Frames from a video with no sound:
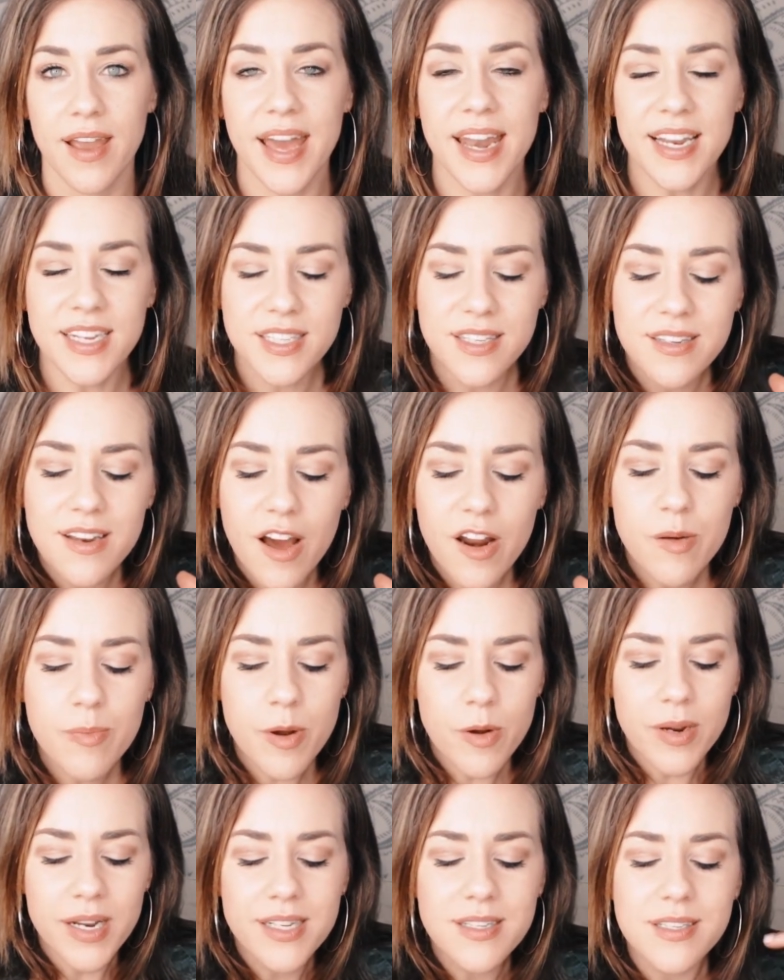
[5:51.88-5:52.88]
And it's not
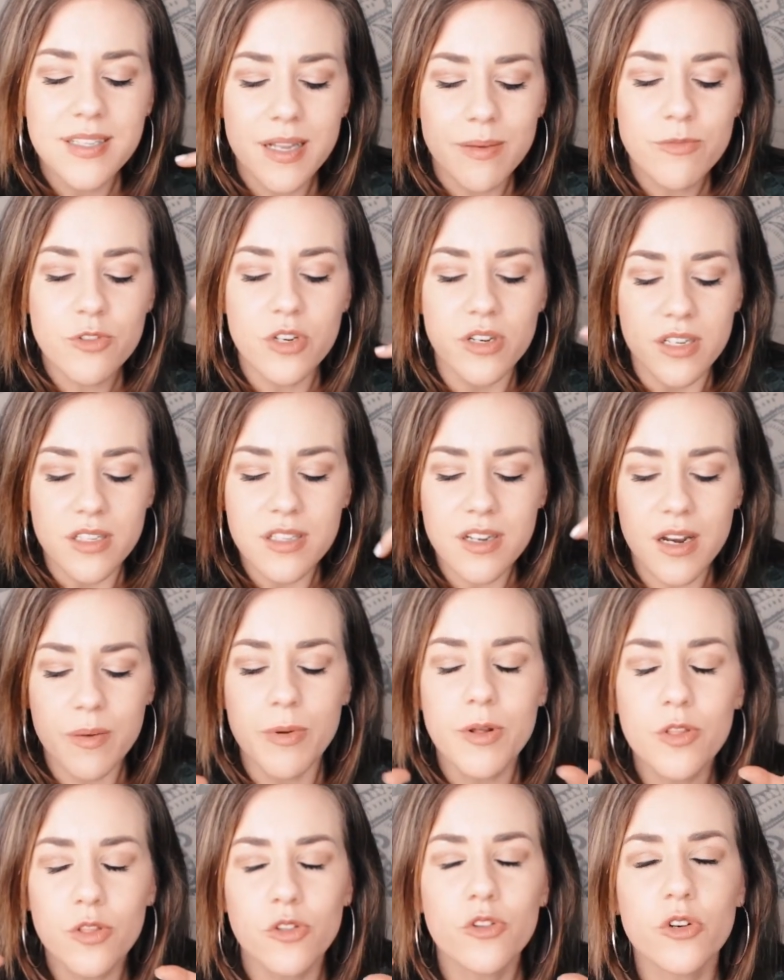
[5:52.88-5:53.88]
about consumption, it's not
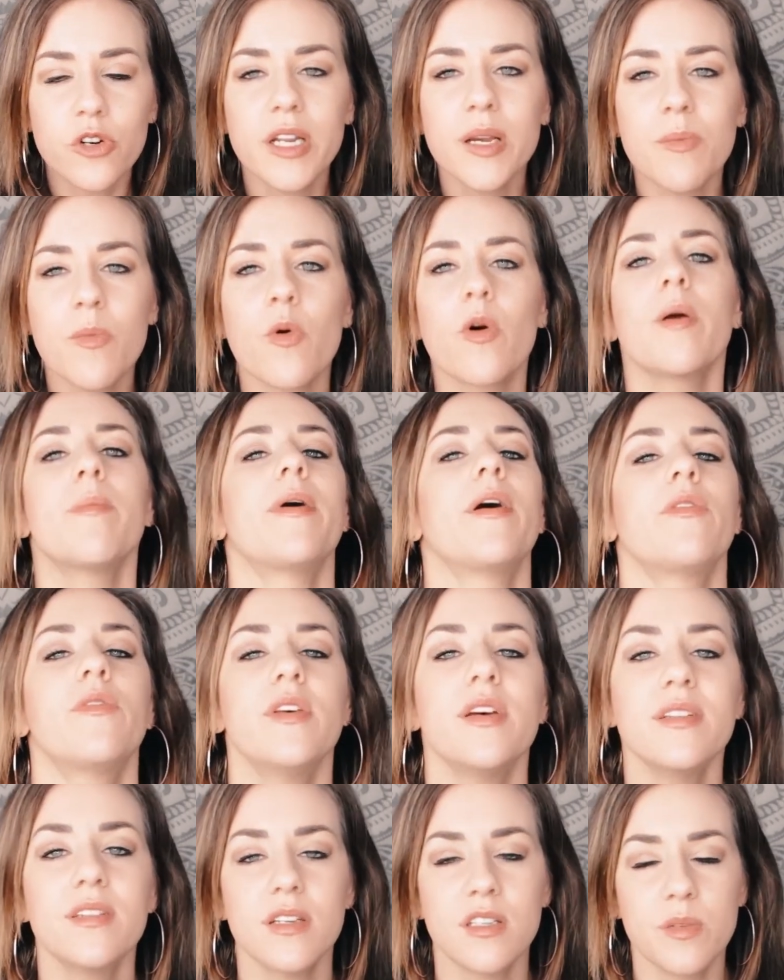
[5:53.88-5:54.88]
about learning more about
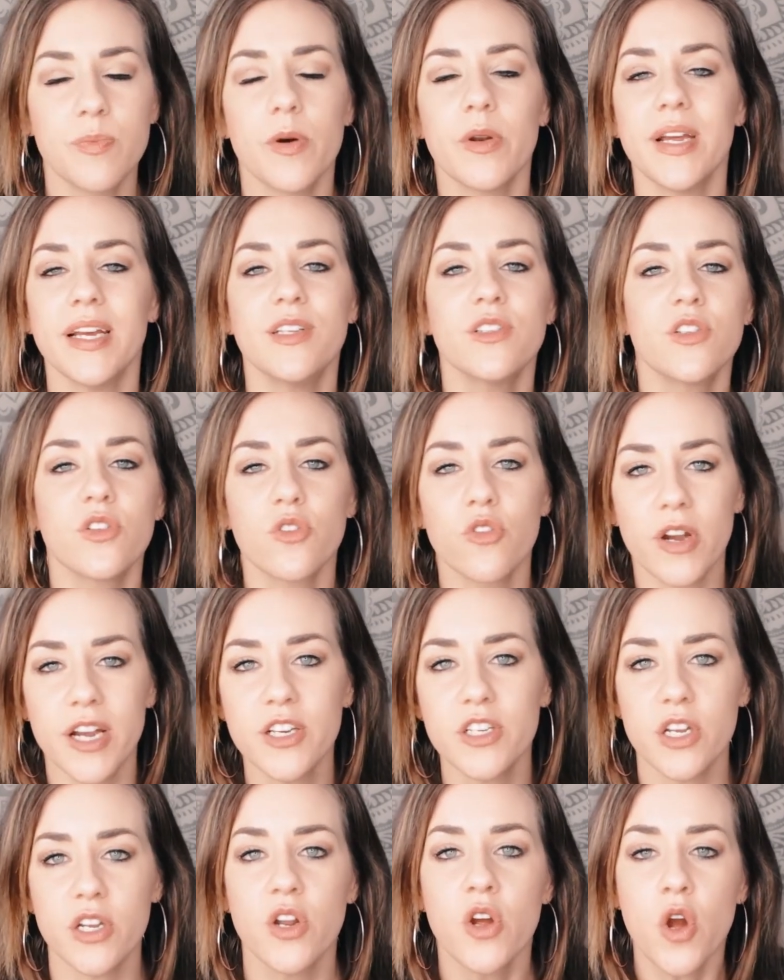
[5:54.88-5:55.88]
this, it's about
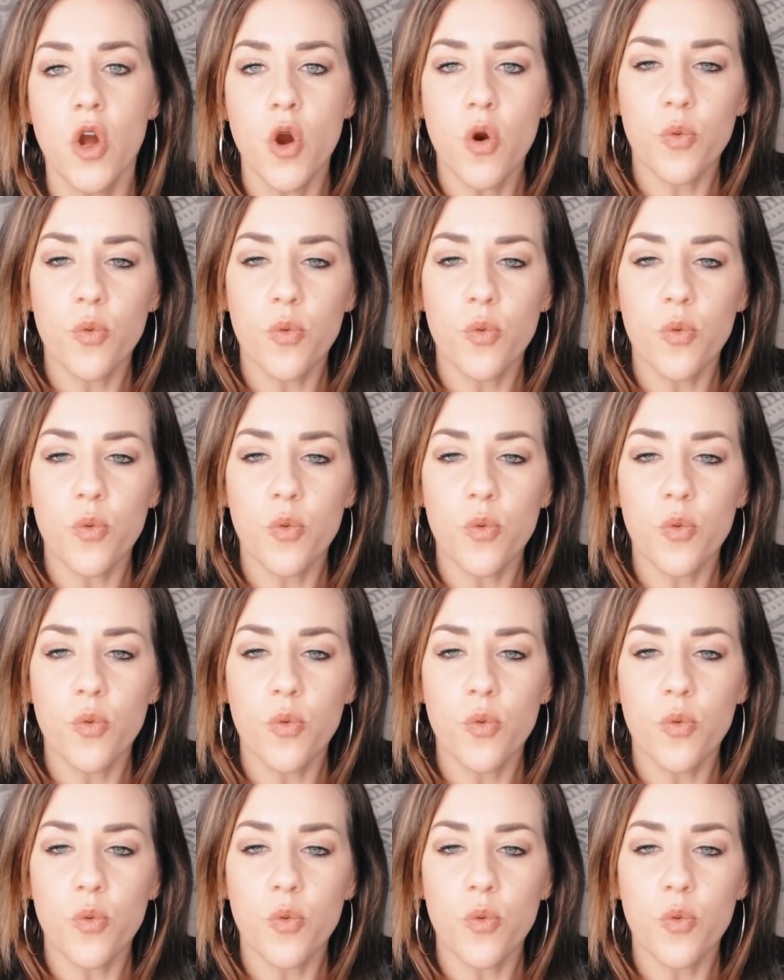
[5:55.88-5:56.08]
integration,